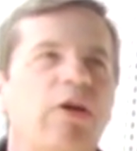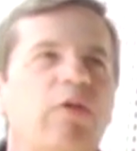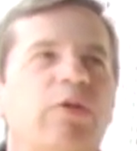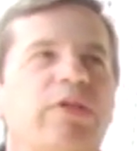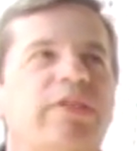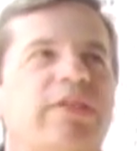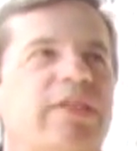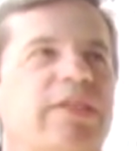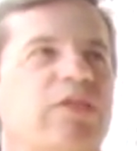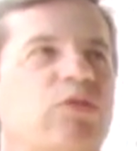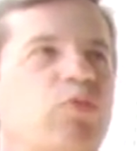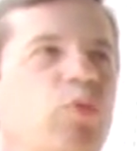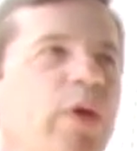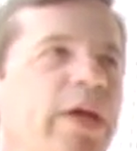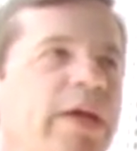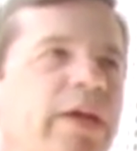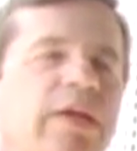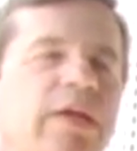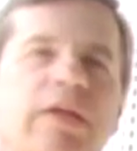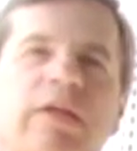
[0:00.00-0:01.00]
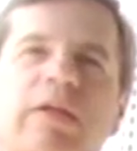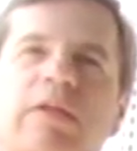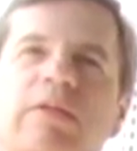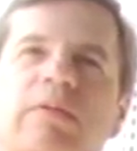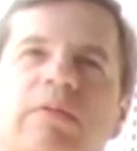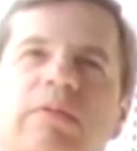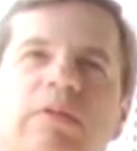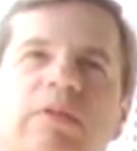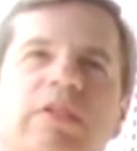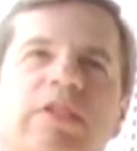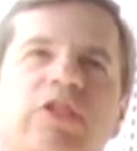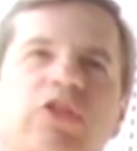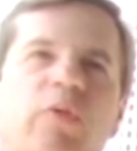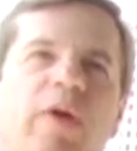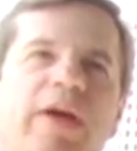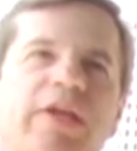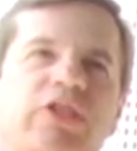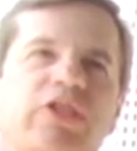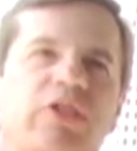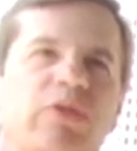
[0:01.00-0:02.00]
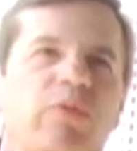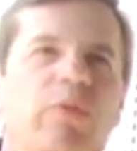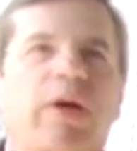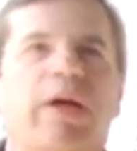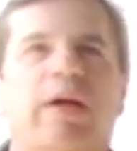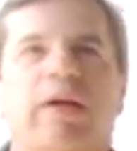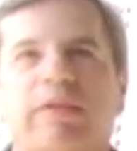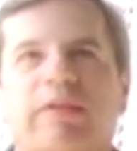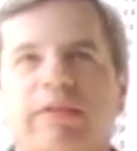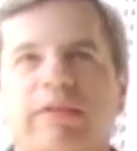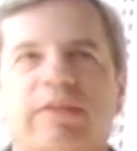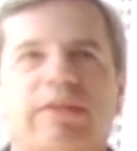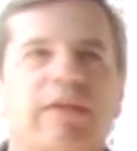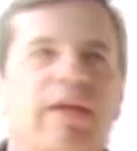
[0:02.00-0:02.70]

it was this weird situation where